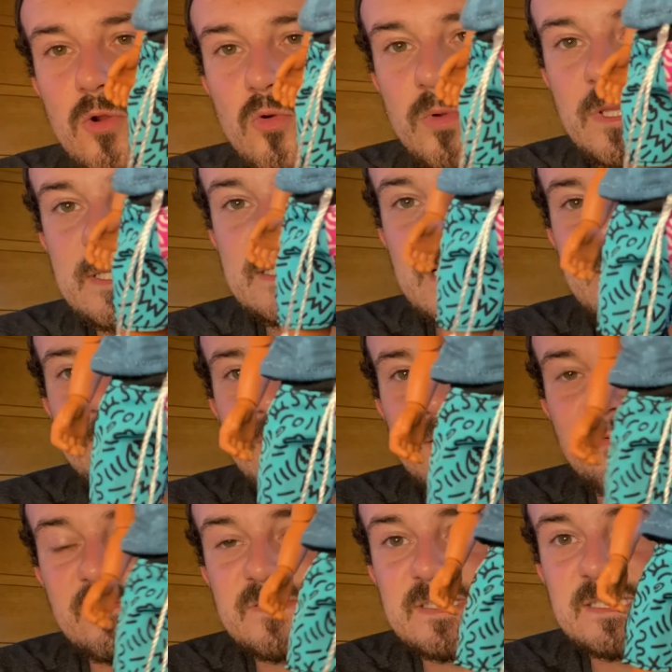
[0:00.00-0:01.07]
with the same type
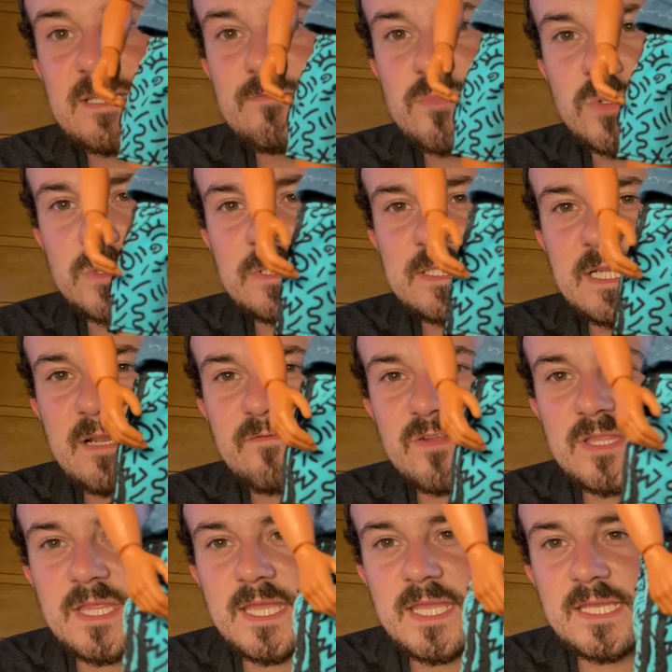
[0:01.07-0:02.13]
of symbols and
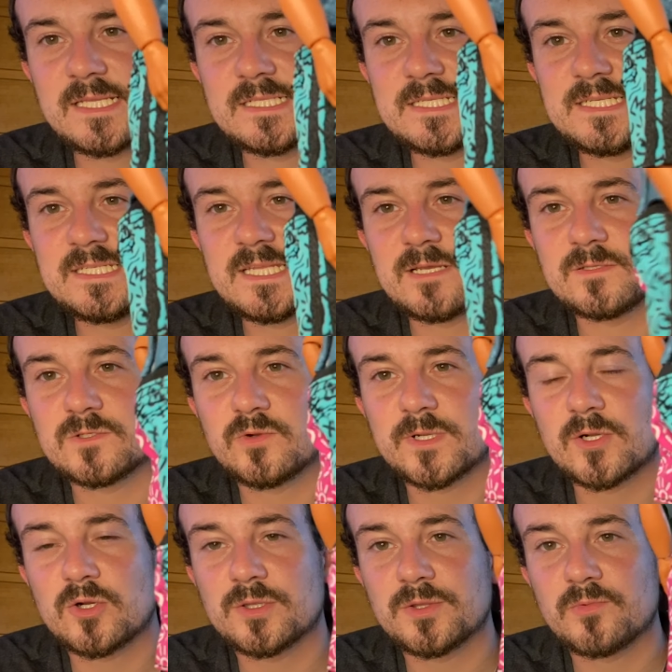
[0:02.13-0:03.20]
everything, and details going
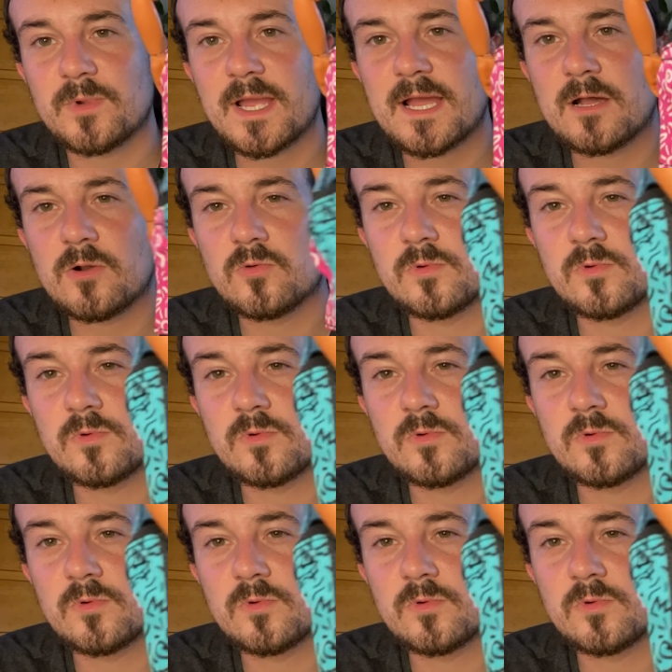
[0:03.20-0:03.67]
on throughout.